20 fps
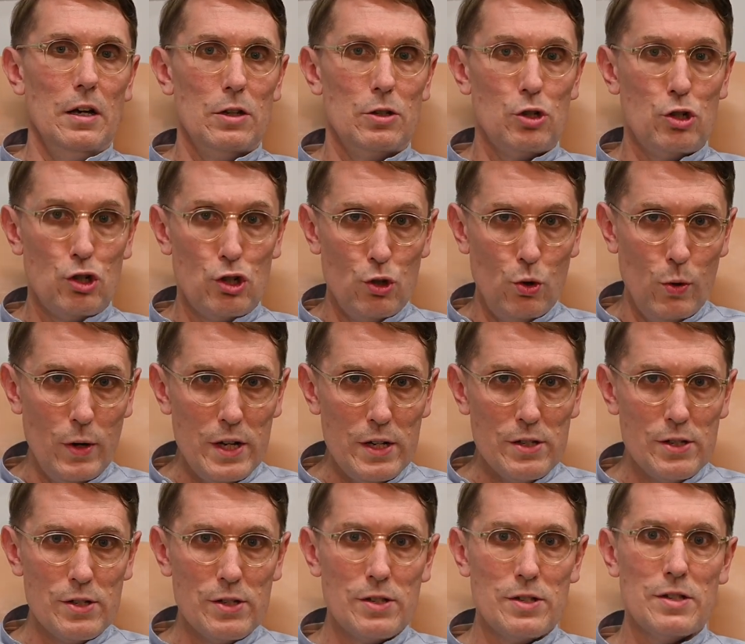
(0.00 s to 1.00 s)

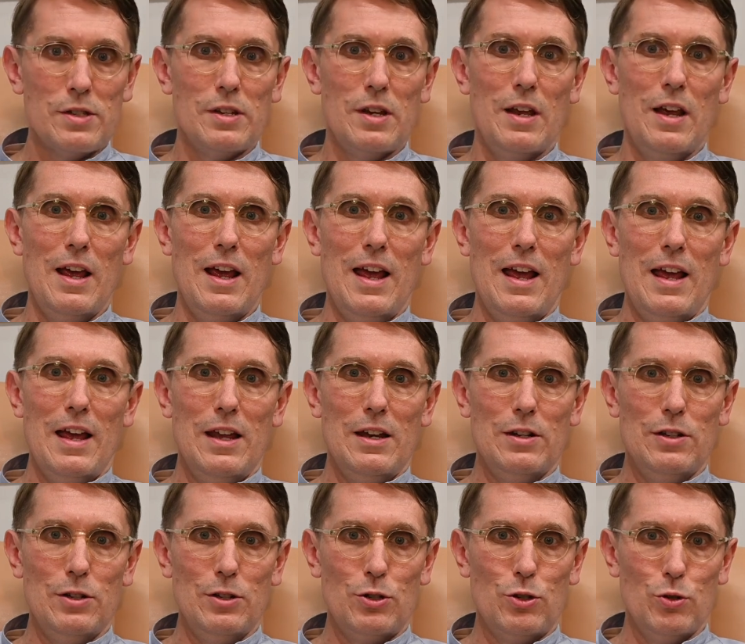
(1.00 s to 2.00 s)
choice
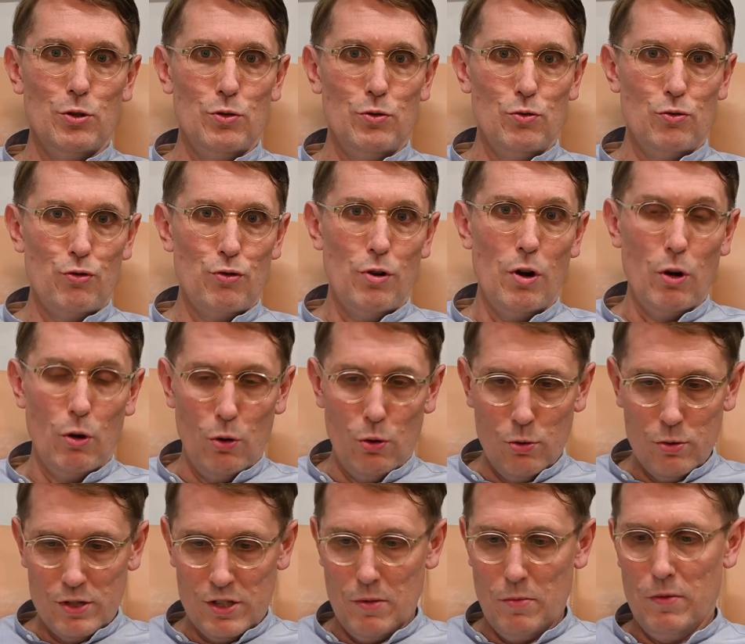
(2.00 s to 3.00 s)
and
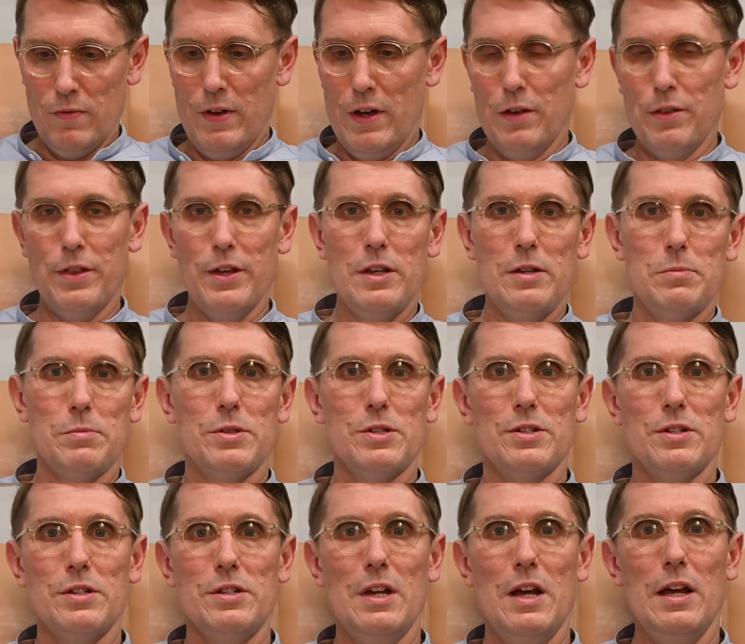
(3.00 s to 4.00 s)
control, some of our themes
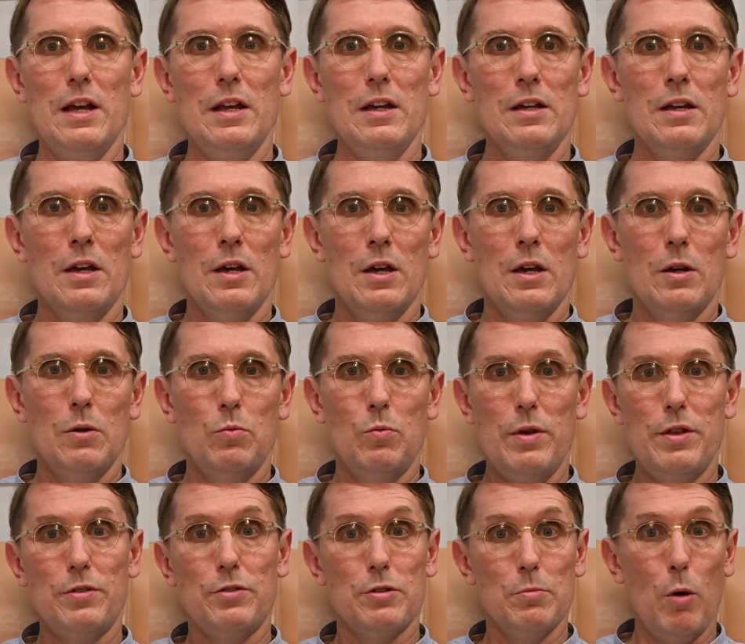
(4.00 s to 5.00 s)
today,
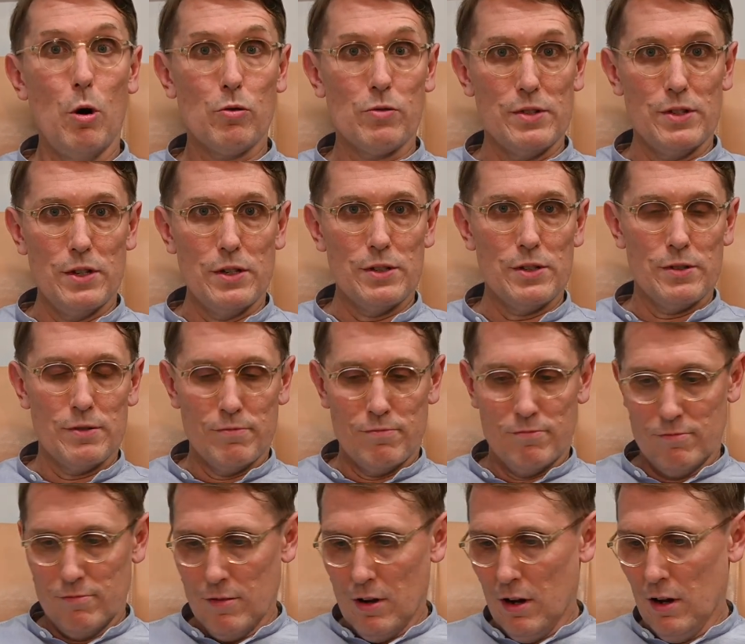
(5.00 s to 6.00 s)
with democracies.
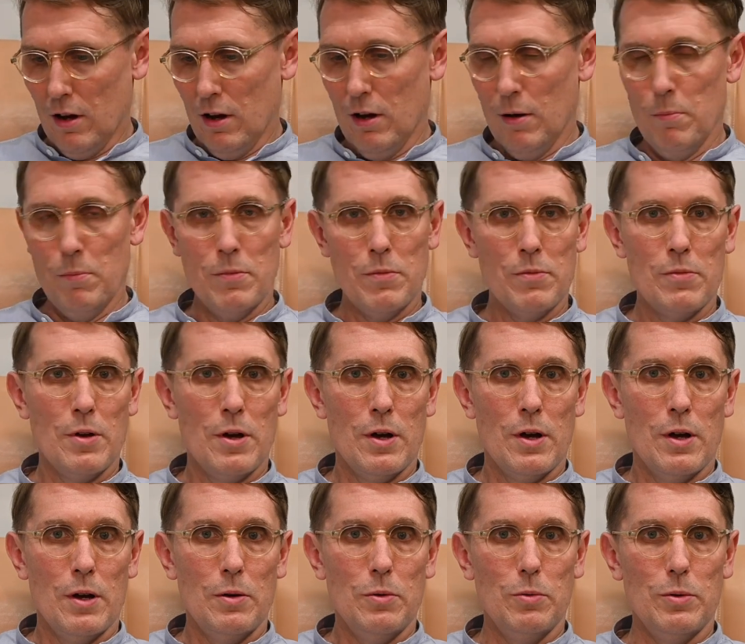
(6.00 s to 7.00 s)

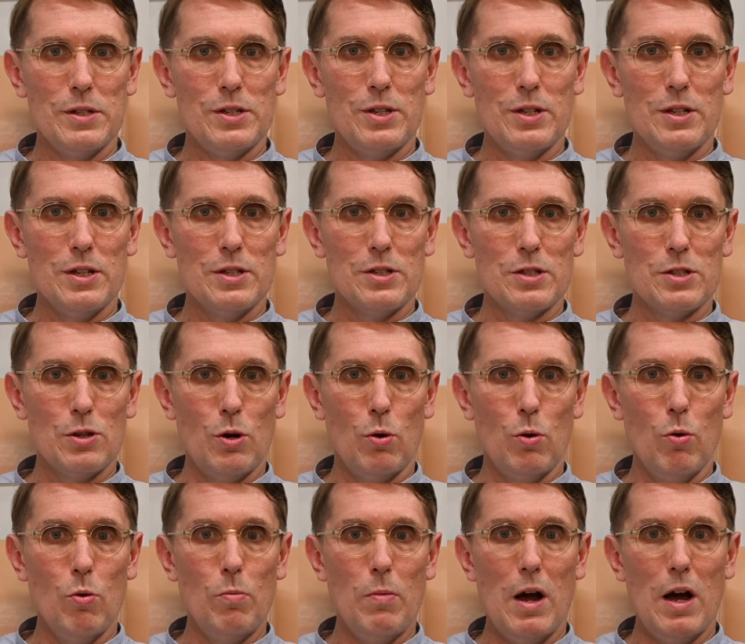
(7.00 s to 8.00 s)
We see this as a
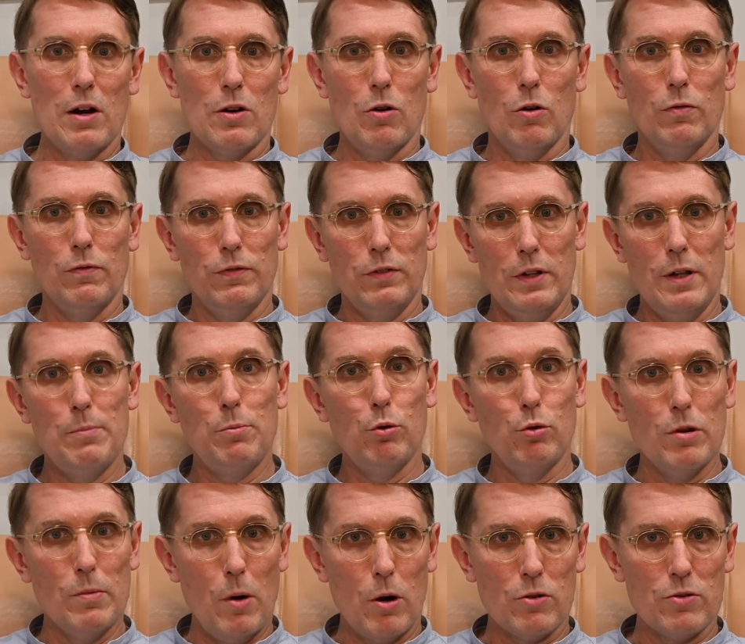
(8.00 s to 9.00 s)
hallmark of liberal
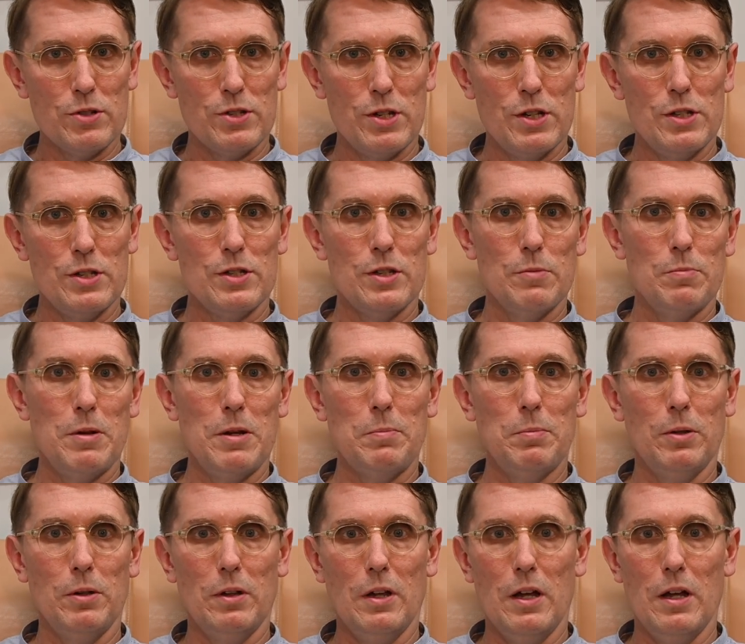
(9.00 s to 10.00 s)
democracies, that
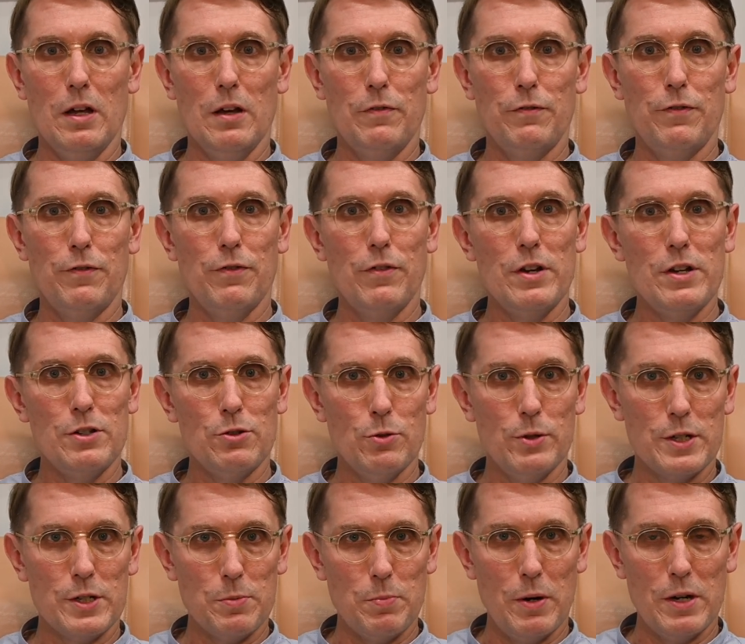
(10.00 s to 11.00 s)
people are free to
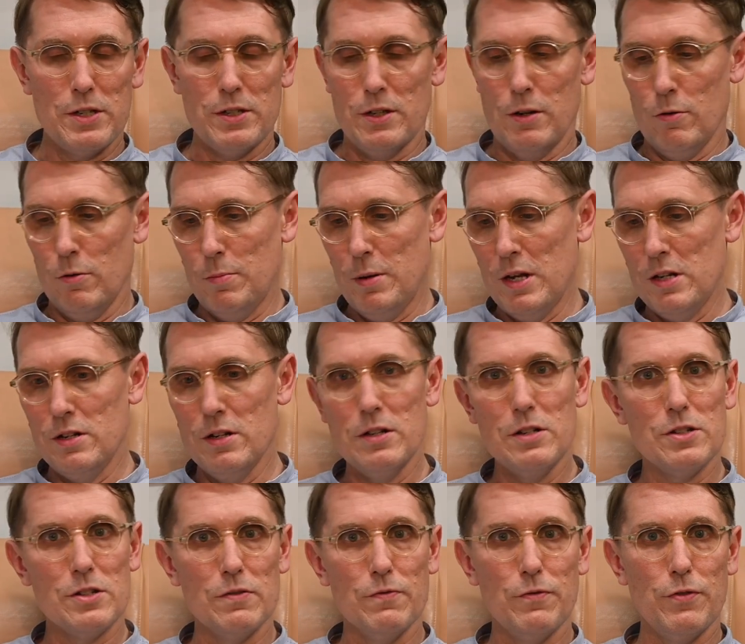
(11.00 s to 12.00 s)
express their
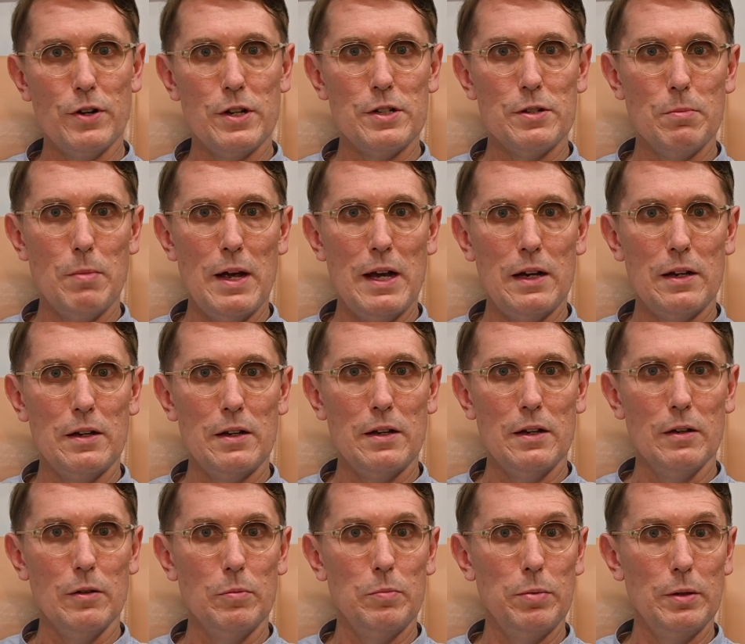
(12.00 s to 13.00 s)
opinions and free to make
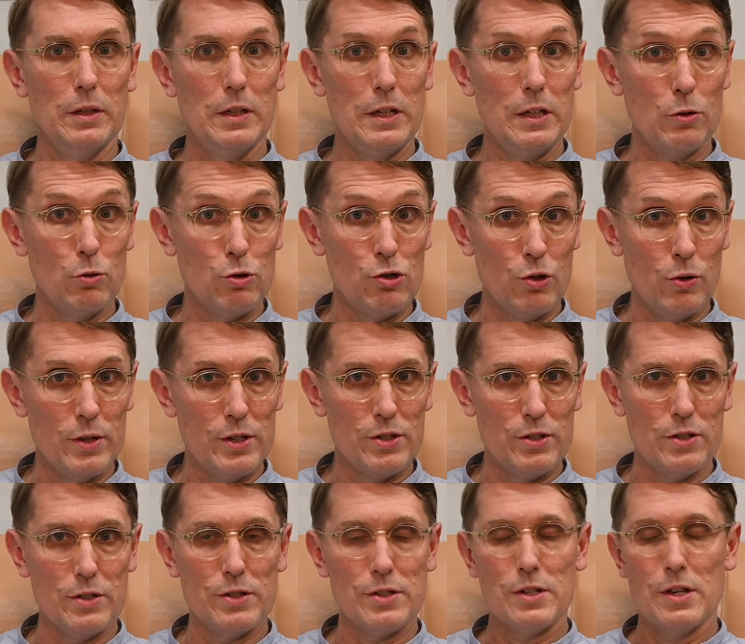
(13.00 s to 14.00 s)
political
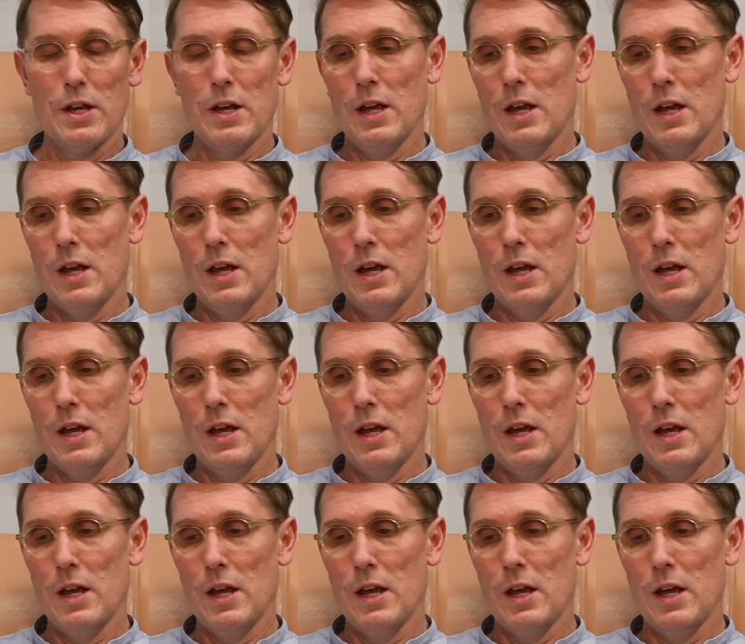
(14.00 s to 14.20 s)
choices.